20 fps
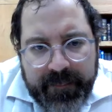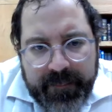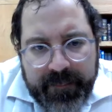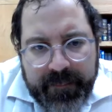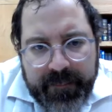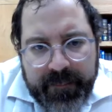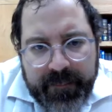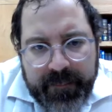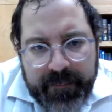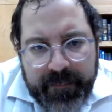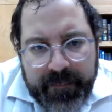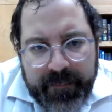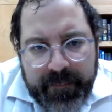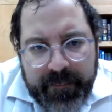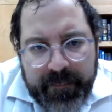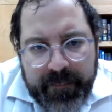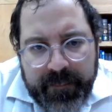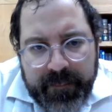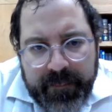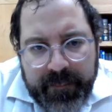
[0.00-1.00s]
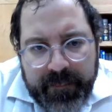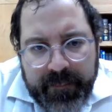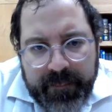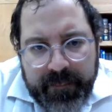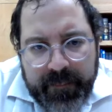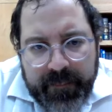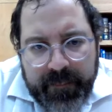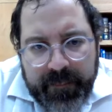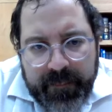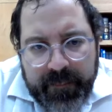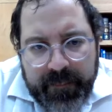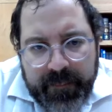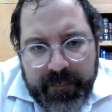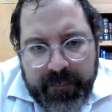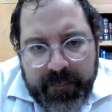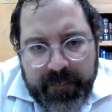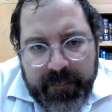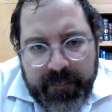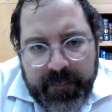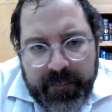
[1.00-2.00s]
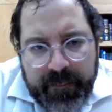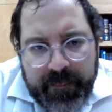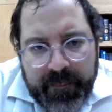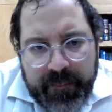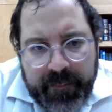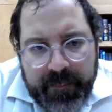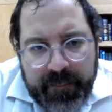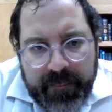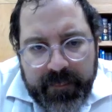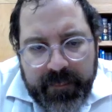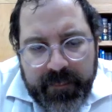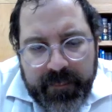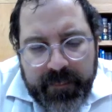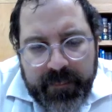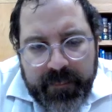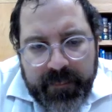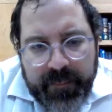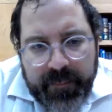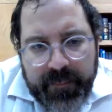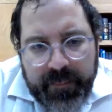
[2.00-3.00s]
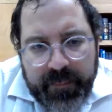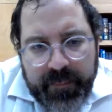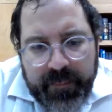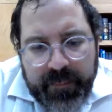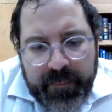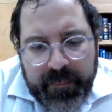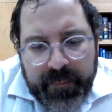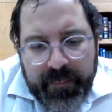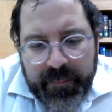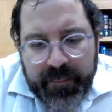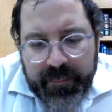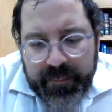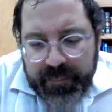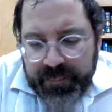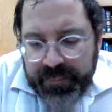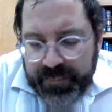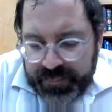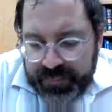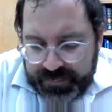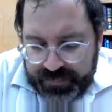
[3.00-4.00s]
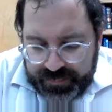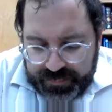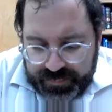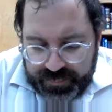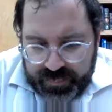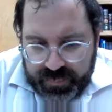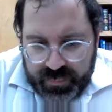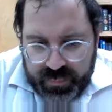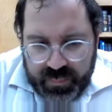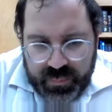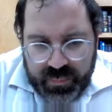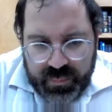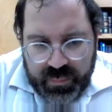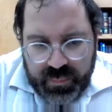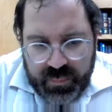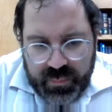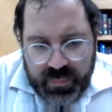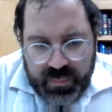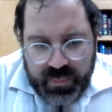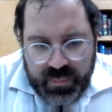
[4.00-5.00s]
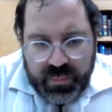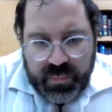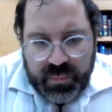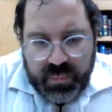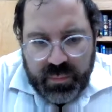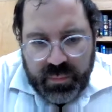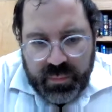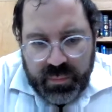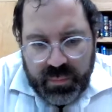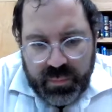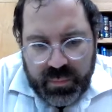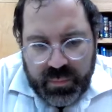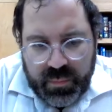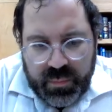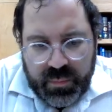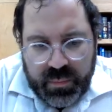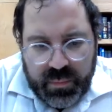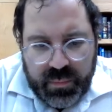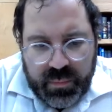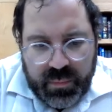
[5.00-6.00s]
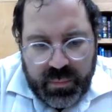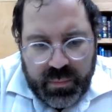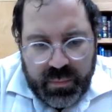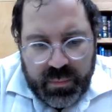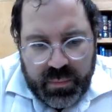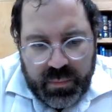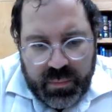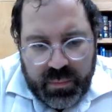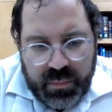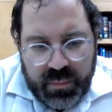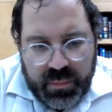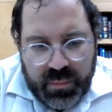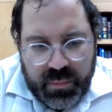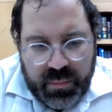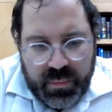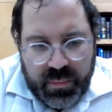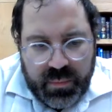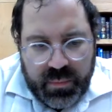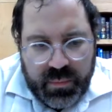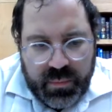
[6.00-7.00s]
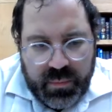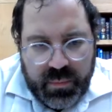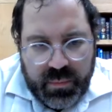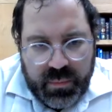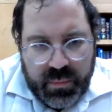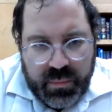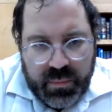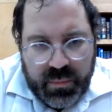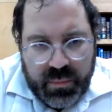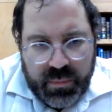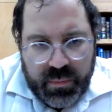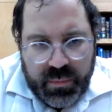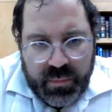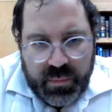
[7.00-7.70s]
(no one is talking)